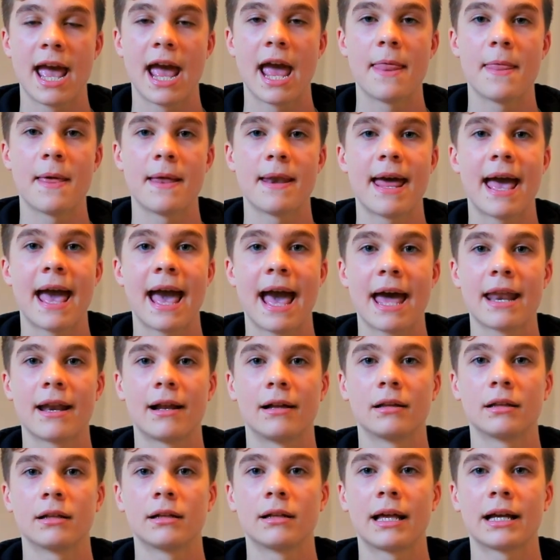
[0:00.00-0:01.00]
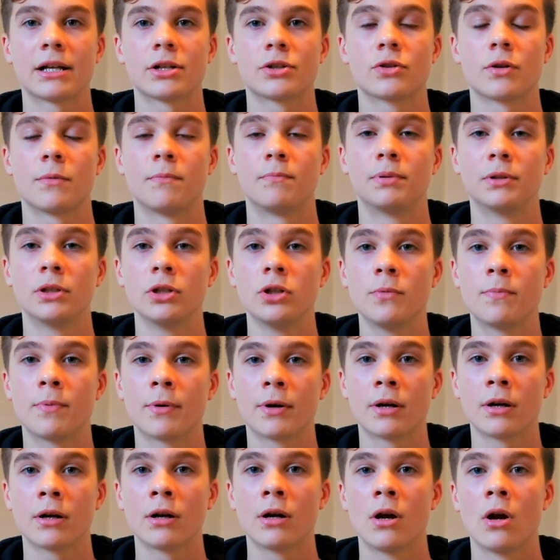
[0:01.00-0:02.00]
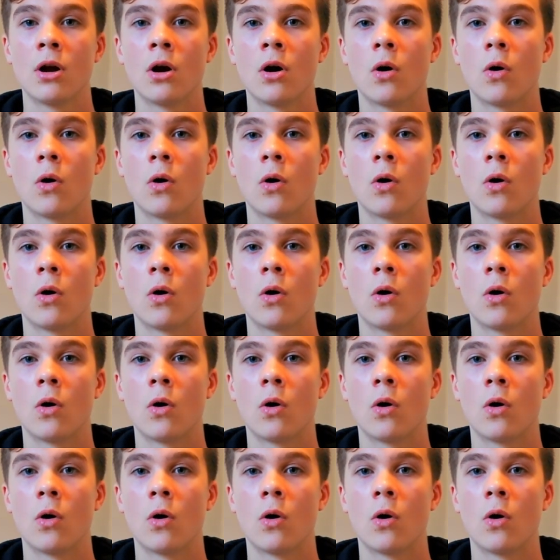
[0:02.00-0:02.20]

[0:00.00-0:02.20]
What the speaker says: and then add a little extra blooper